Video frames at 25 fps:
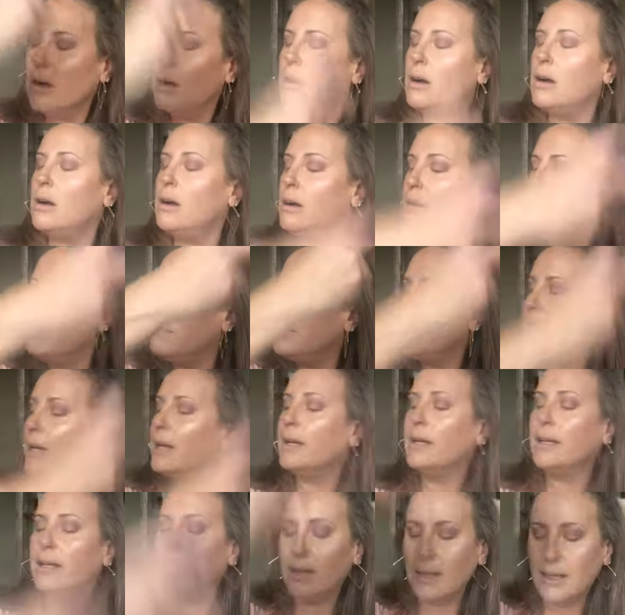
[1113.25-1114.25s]
oh
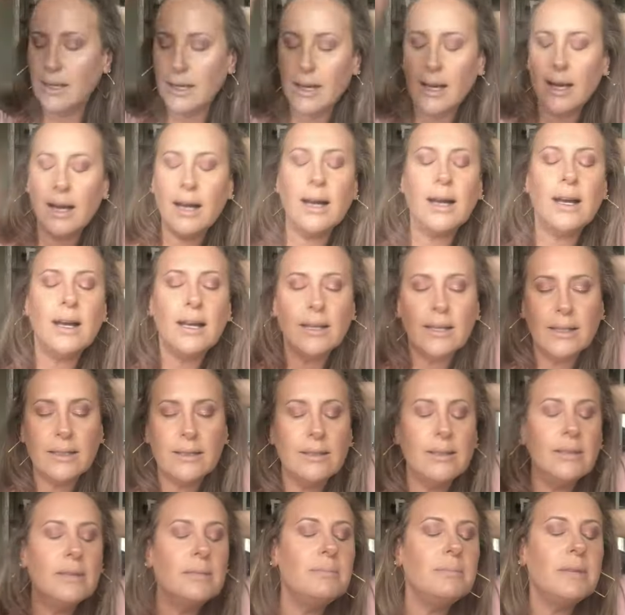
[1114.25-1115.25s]
my God,
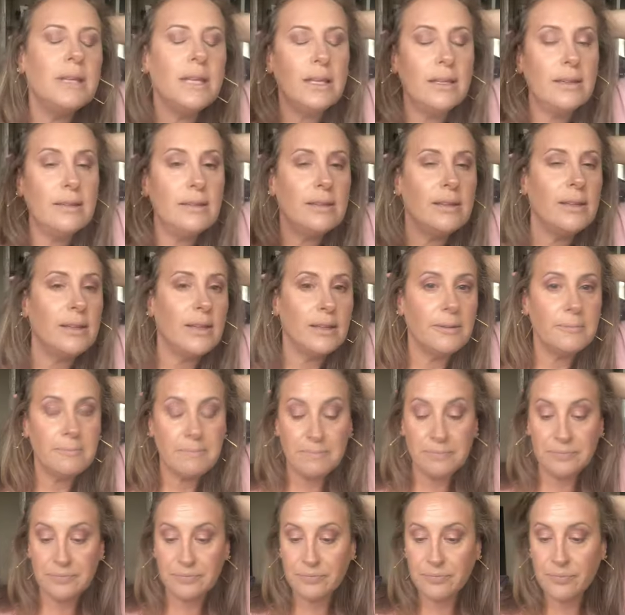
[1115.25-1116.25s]
it's amazing.
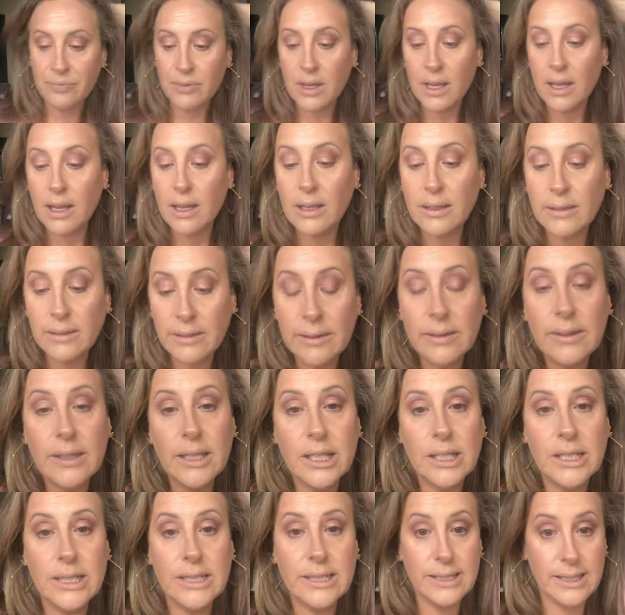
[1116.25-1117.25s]

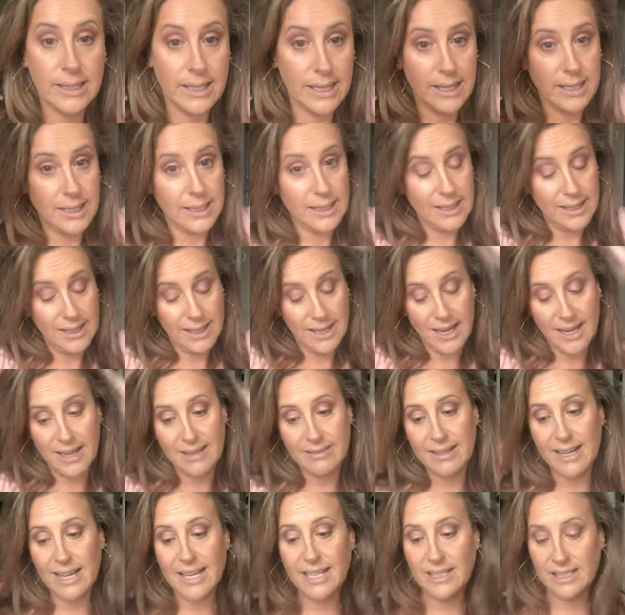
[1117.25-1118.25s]
Seriously, all
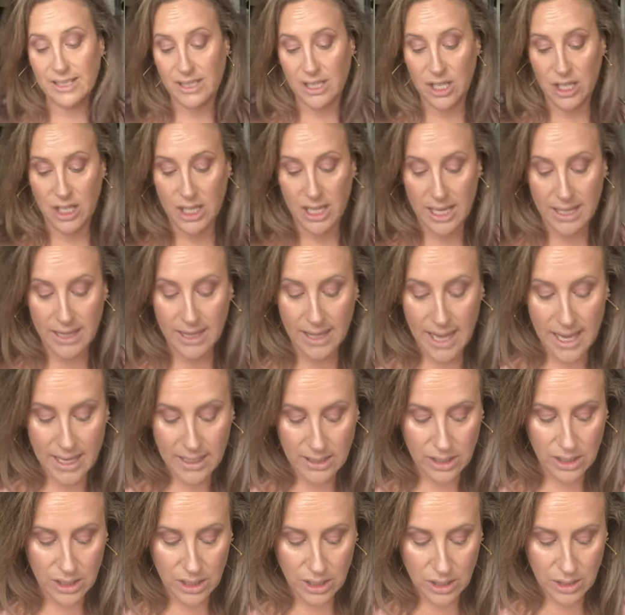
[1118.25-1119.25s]
right, so you get
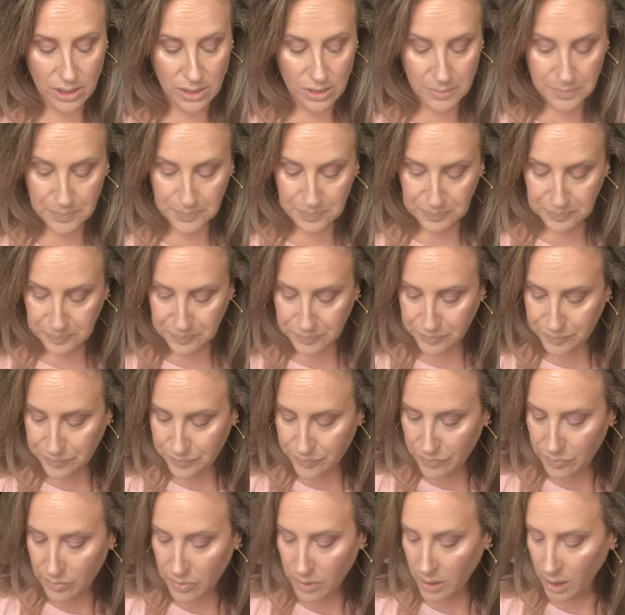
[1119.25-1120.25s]
that too.
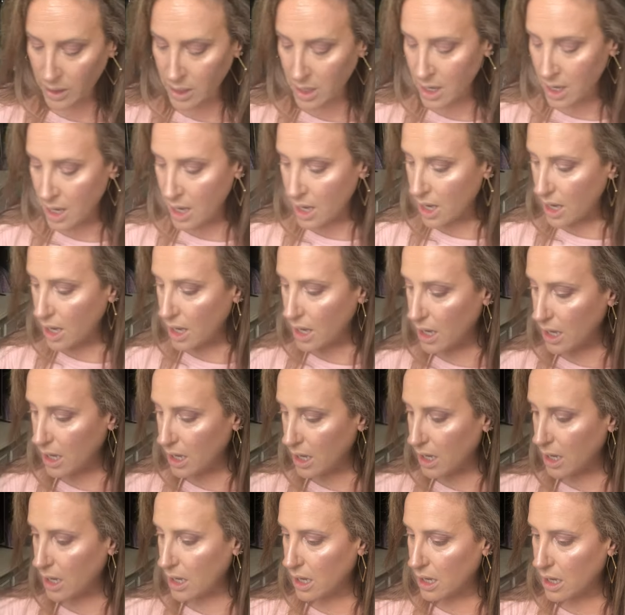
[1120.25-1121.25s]

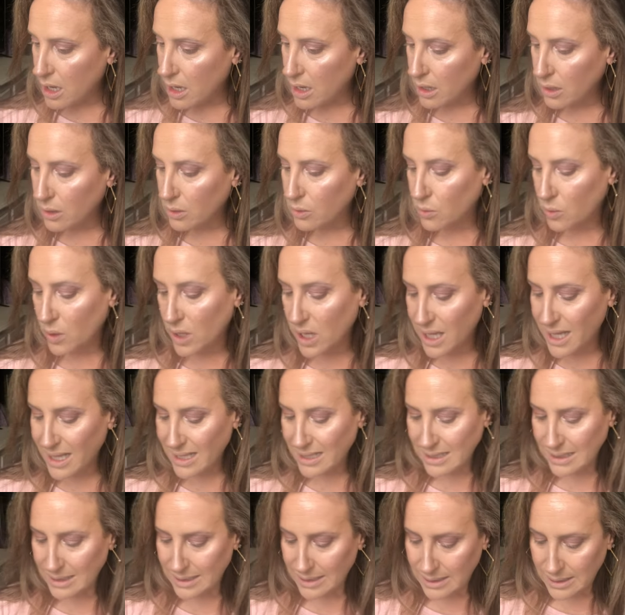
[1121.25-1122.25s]
Uh, what
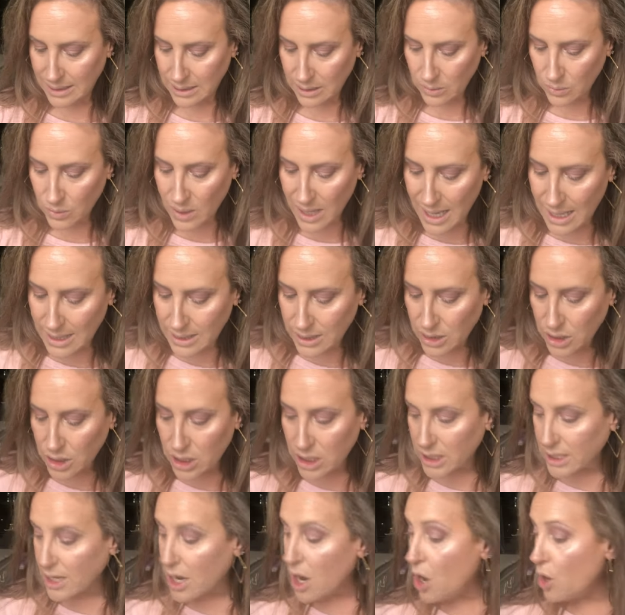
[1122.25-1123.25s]
else, what else are you
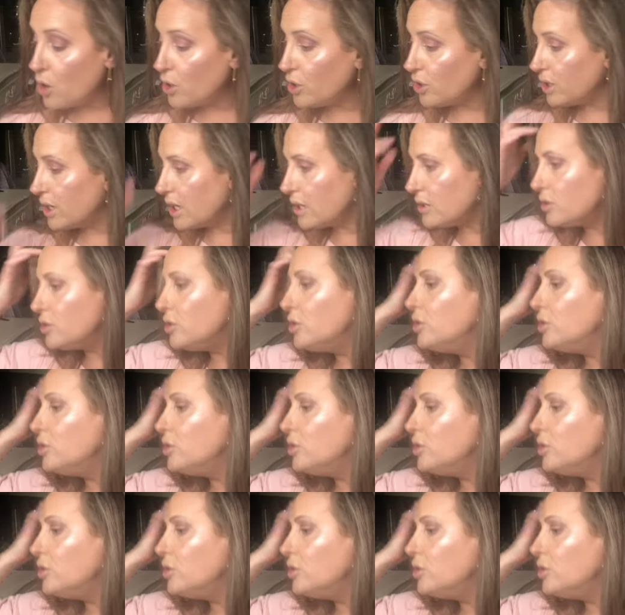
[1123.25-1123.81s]
gonna get? Oh, you get